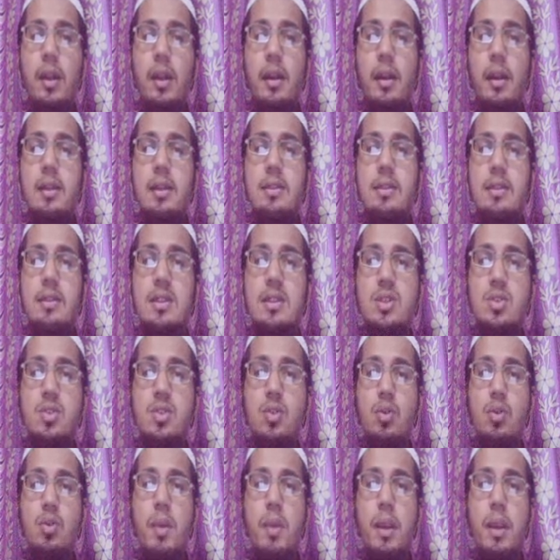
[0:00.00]
distance
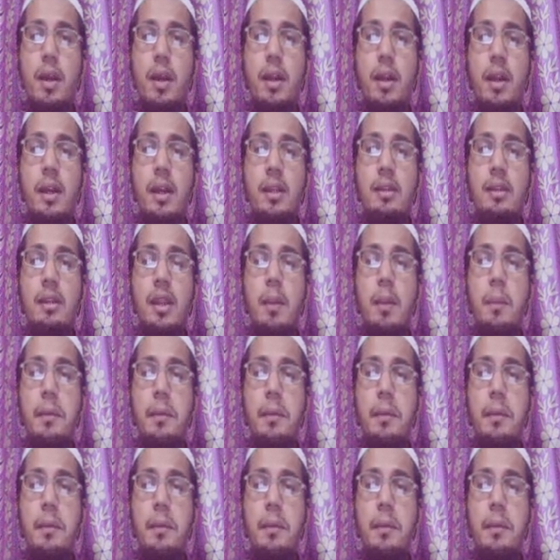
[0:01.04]
2 meter and 3